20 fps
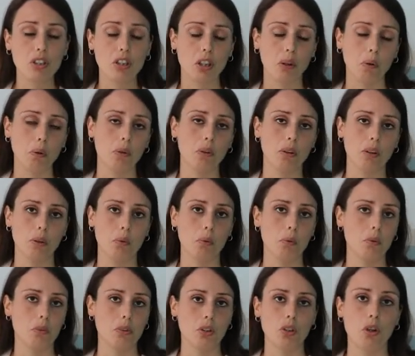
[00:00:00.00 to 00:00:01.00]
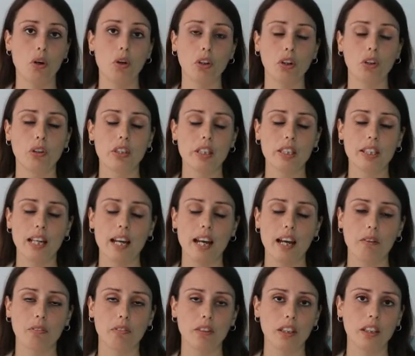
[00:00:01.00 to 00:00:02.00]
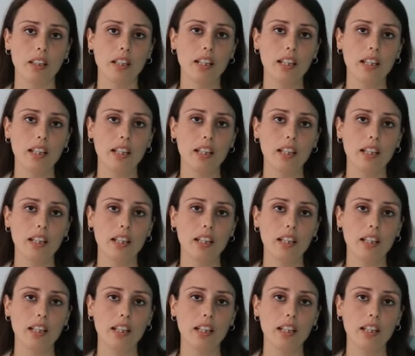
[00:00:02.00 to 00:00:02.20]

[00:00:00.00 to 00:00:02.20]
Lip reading: who's not going to have